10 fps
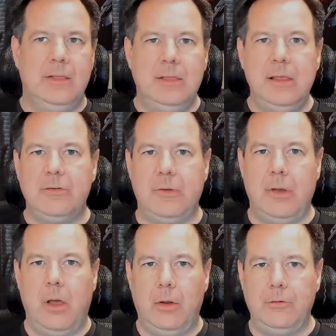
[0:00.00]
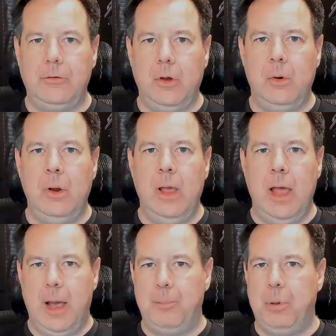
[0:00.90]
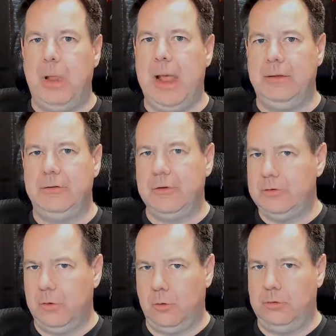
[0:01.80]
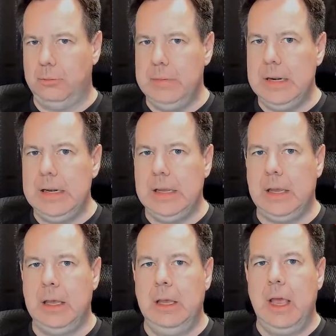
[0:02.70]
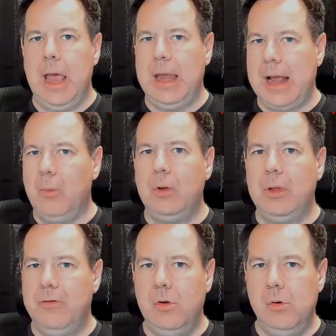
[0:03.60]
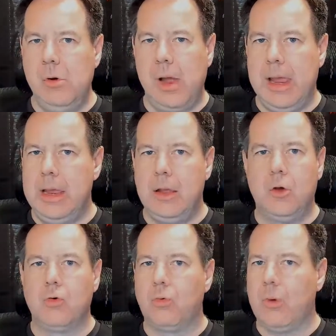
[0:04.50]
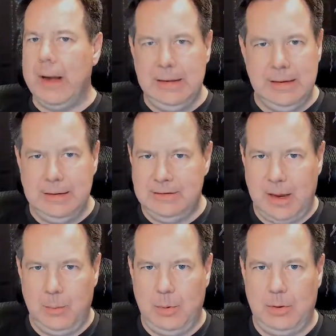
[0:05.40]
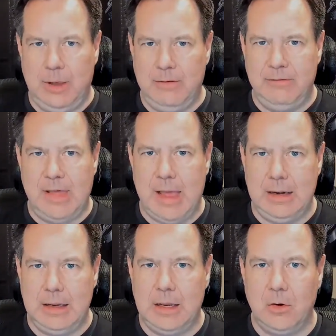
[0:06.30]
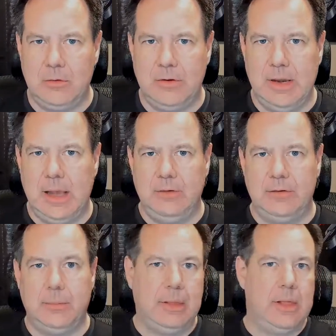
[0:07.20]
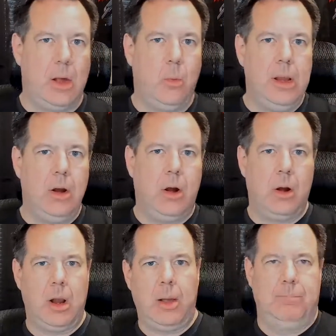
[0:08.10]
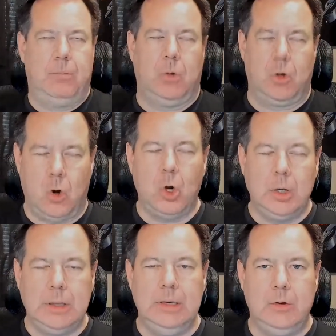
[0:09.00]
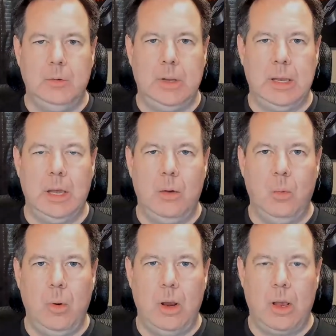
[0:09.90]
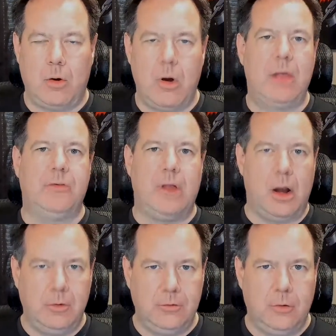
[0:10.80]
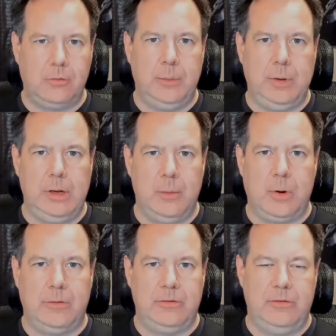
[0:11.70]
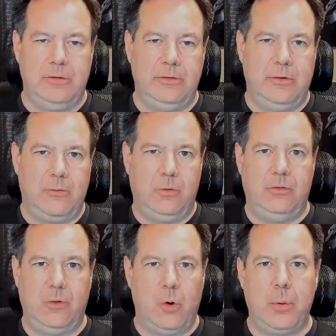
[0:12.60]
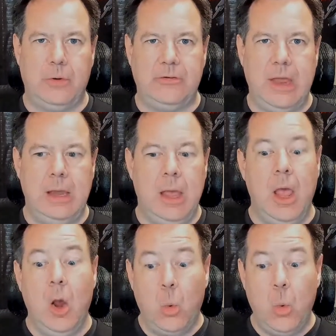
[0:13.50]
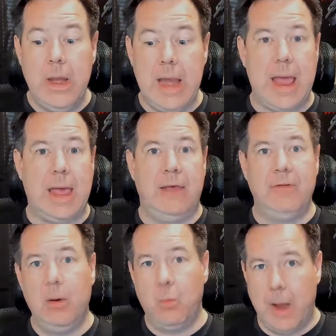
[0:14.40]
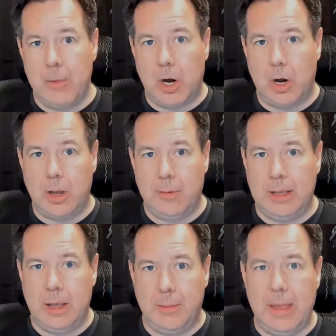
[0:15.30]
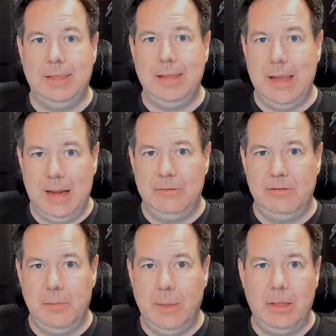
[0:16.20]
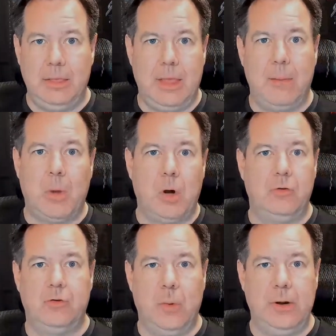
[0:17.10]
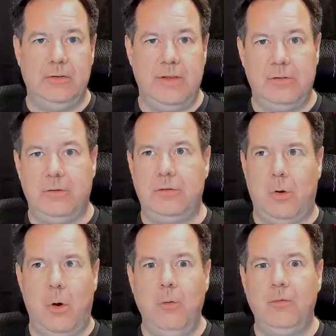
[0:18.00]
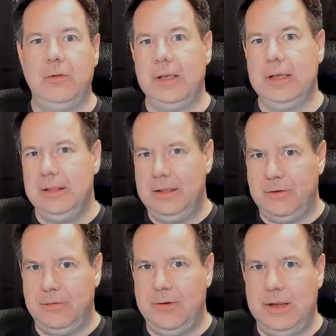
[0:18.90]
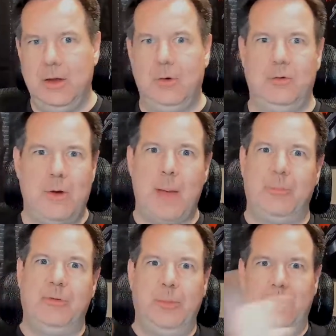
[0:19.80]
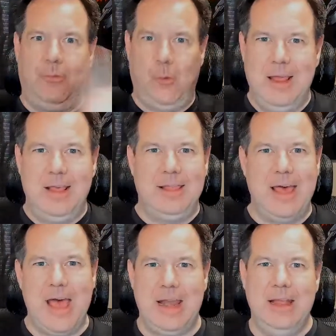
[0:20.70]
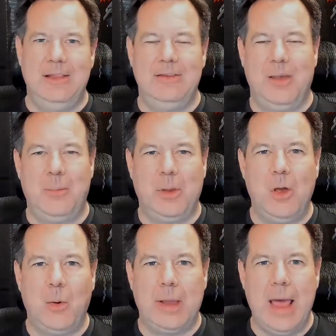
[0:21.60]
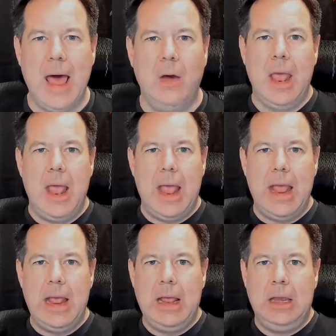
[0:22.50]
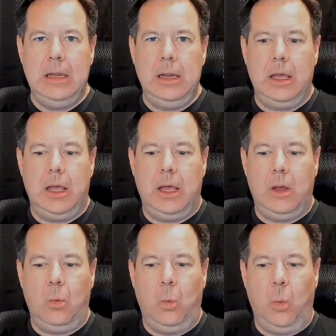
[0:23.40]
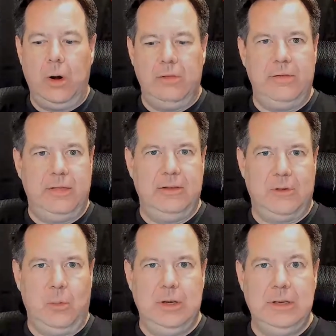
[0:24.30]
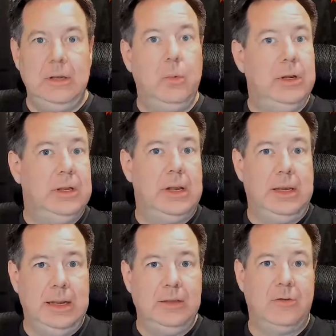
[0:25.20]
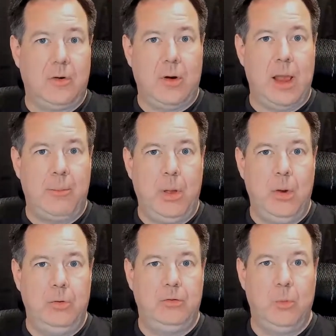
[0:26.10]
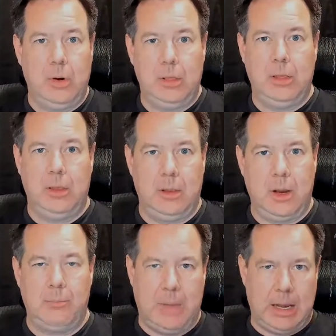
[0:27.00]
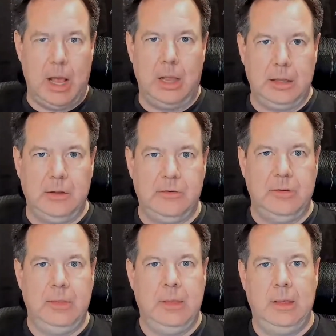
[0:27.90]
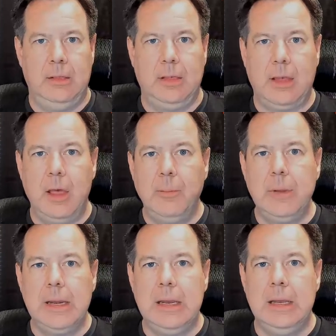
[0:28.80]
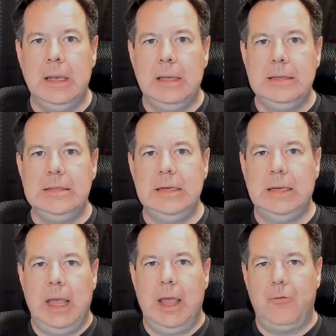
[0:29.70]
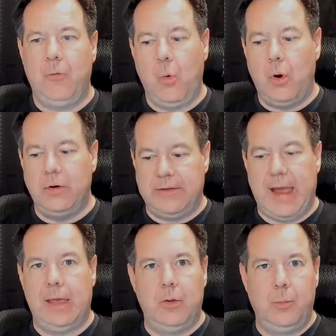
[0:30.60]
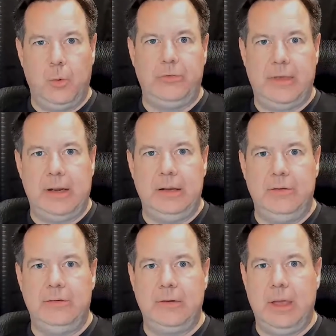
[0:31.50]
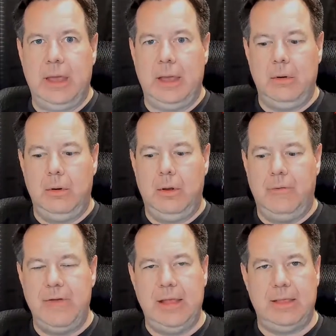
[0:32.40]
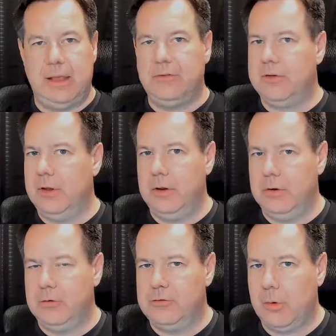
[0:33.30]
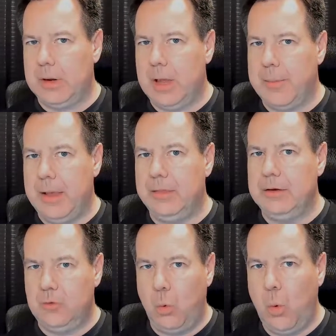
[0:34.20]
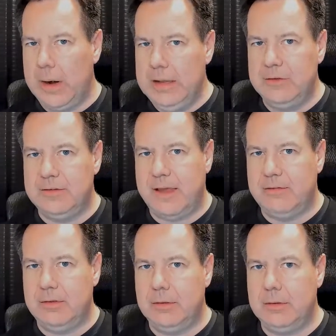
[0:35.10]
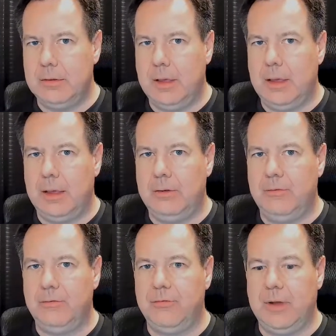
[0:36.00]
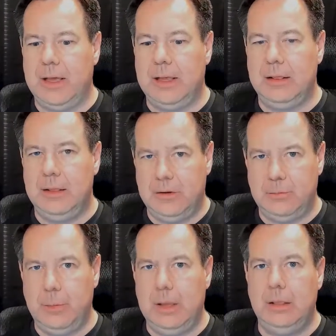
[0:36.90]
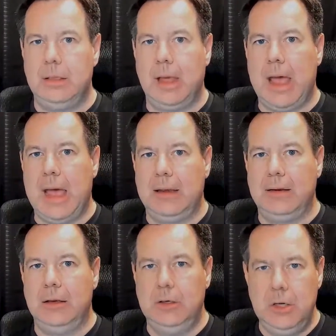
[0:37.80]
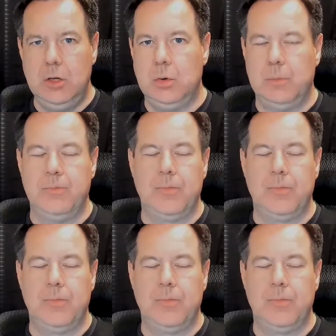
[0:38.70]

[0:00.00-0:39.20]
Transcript: This also applies to social media. And I will give you a grand example of that here today, something that we are currently doing across our social media presences for 0%. We have a webinar coming up at the end of the month on March 27th. So hopefully this video drops before that ends up going out. And one of the things that we did an Instagram post. One of my colleagues in the company did for Tyler Bozzetti's event that's showing up on the 27th of this month at noon